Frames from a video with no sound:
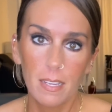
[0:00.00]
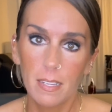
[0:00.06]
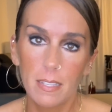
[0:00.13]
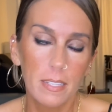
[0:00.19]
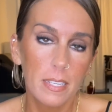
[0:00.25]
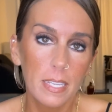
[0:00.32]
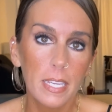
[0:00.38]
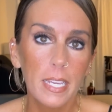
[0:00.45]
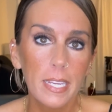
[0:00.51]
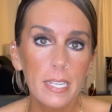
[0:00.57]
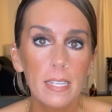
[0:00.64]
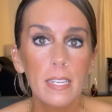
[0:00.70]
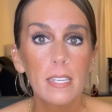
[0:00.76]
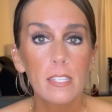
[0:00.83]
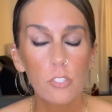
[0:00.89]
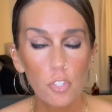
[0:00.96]

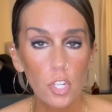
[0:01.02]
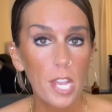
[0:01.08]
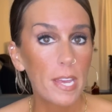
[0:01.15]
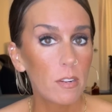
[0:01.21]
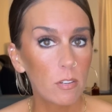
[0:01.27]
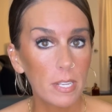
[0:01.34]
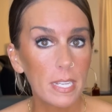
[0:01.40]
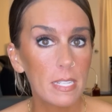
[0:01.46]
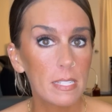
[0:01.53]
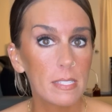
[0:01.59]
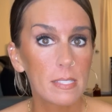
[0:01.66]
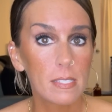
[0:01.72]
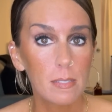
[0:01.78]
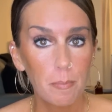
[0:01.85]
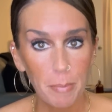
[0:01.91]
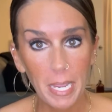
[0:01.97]
his channel
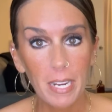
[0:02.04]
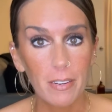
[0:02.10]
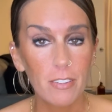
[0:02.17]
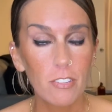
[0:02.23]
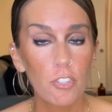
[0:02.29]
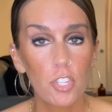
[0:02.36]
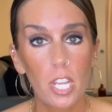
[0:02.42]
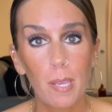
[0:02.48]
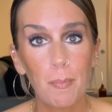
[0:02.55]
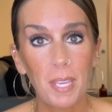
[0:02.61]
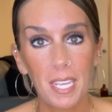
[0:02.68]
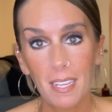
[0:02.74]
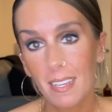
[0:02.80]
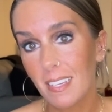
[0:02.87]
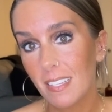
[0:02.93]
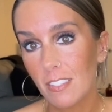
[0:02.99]
is parent
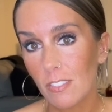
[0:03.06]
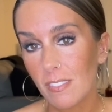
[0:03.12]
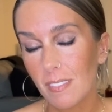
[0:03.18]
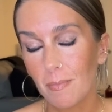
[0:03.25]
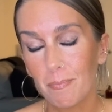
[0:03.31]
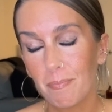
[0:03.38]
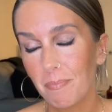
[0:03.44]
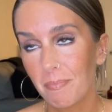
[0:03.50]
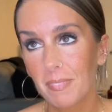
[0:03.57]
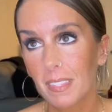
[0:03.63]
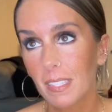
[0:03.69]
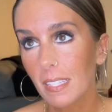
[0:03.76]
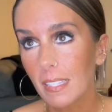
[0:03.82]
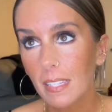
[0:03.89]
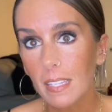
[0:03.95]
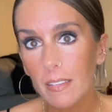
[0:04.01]
shaming. It's
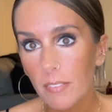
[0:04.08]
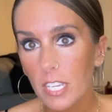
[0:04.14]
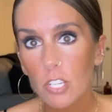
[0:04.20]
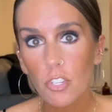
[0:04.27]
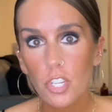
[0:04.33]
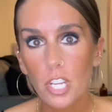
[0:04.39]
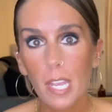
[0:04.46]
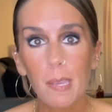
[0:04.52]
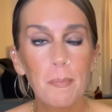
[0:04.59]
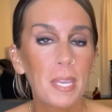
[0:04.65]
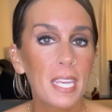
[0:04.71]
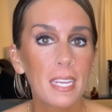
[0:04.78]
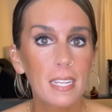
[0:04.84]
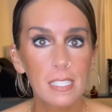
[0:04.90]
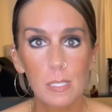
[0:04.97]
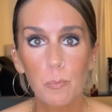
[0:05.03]
living
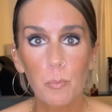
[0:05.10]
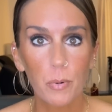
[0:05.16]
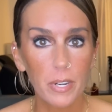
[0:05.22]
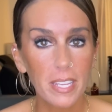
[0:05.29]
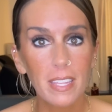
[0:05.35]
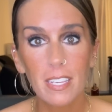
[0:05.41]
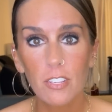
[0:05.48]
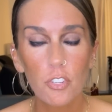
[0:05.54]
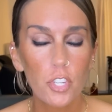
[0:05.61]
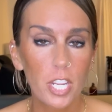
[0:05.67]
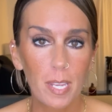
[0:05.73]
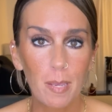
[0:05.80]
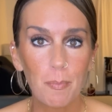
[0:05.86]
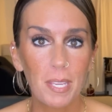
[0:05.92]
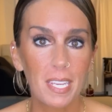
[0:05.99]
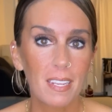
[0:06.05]
shaming, it's breathing
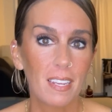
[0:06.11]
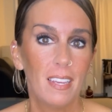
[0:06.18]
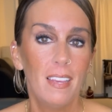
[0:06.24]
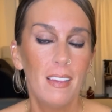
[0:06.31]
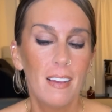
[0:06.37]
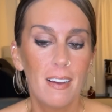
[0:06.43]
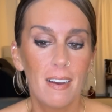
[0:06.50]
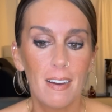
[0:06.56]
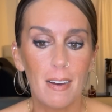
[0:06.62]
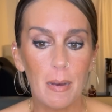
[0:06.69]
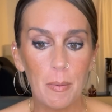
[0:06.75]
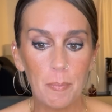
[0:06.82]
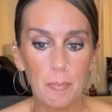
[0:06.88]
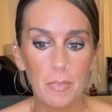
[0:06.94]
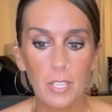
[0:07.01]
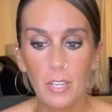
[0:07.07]
shaming.
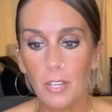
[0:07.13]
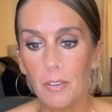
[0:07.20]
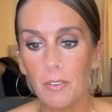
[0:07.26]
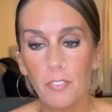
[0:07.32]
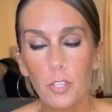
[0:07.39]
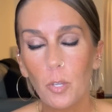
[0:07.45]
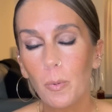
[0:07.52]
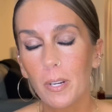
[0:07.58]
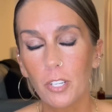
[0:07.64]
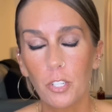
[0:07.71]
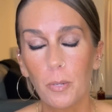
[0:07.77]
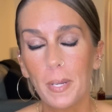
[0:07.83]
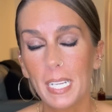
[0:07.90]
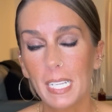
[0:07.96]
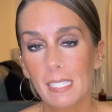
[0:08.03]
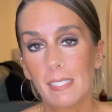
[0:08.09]
You know, if you are
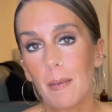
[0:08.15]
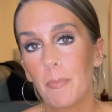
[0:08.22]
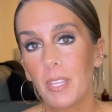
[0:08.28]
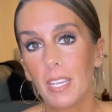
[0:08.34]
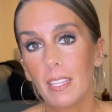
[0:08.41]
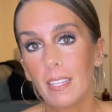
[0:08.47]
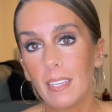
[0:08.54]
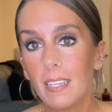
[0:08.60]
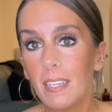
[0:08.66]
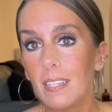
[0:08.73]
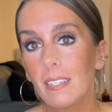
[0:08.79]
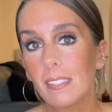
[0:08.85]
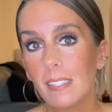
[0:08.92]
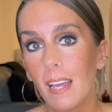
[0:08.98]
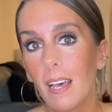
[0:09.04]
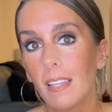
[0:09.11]
doing something that he
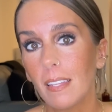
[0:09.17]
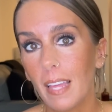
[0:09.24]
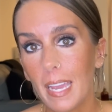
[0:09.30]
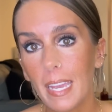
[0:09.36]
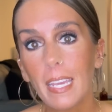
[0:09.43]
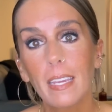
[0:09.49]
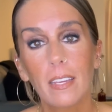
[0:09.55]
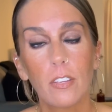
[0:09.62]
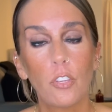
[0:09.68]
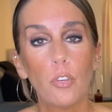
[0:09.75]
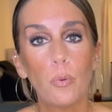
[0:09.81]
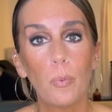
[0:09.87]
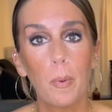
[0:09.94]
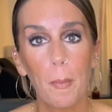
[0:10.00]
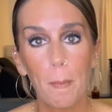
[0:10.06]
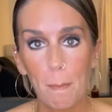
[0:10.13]
does not like,
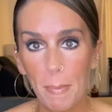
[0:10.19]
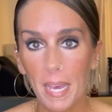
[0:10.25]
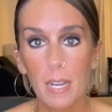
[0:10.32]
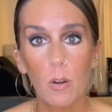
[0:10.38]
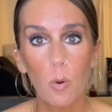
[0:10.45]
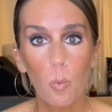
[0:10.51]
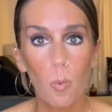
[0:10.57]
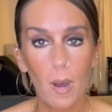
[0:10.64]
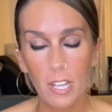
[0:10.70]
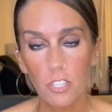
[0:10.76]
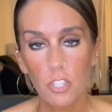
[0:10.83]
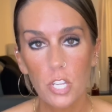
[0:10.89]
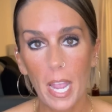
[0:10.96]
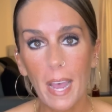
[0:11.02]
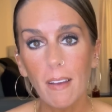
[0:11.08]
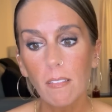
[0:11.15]
you better watch
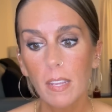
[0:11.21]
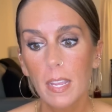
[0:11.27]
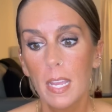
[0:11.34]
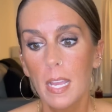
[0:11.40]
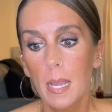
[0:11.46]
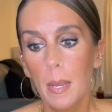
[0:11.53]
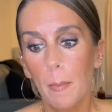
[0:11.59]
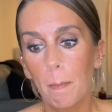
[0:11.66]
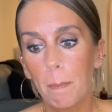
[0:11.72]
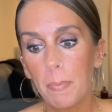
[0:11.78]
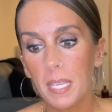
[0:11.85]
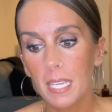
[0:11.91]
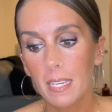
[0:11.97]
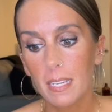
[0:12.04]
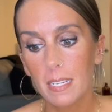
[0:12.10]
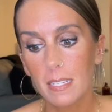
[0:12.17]
out,
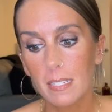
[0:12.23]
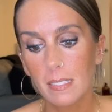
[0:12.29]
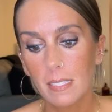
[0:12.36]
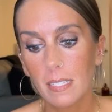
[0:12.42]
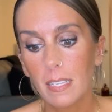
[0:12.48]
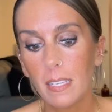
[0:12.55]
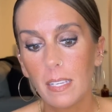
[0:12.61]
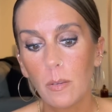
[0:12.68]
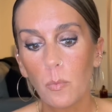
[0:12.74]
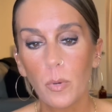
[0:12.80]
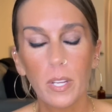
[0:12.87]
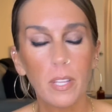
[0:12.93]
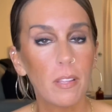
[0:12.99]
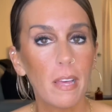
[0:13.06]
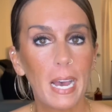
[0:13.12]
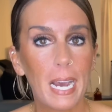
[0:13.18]
because he
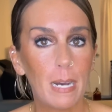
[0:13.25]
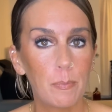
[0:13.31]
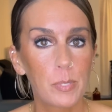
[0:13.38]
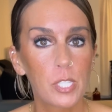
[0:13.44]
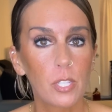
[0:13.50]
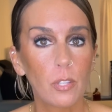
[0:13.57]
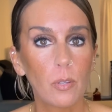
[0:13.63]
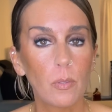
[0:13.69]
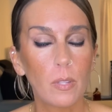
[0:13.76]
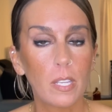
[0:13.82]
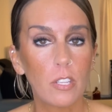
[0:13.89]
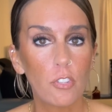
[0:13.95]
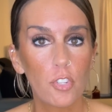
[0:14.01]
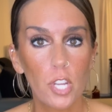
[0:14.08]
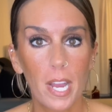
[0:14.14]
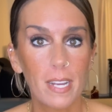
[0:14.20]
will absolutely
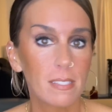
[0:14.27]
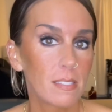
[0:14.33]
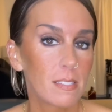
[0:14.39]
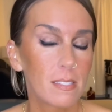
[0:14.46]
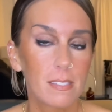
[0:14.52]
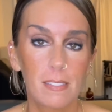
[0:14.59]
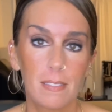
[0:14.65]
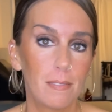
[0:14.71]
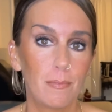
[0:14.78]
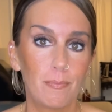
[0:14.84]
just